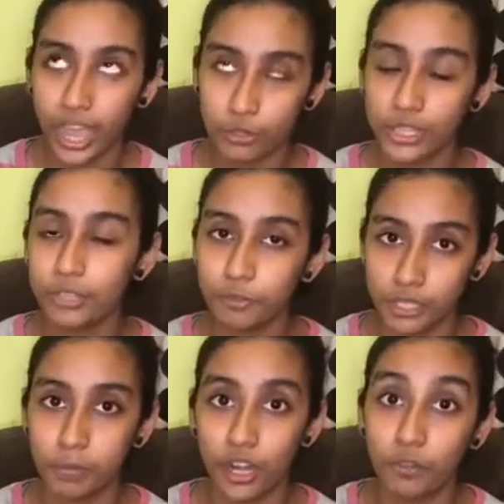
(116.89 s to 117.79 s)
Actually, the
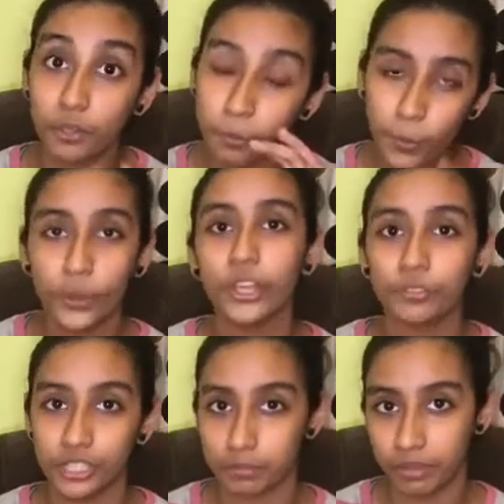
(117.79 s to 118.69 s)
first part of the body
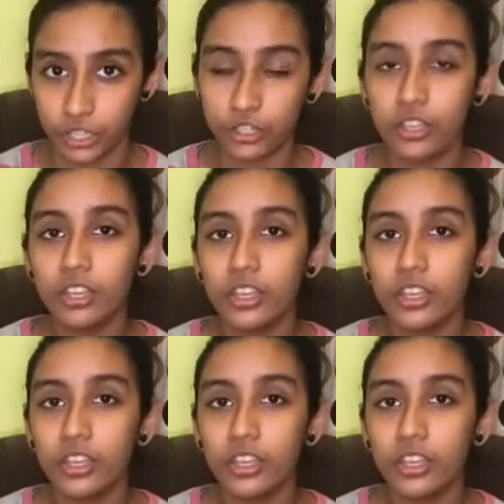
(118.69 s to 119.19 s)
of the speech.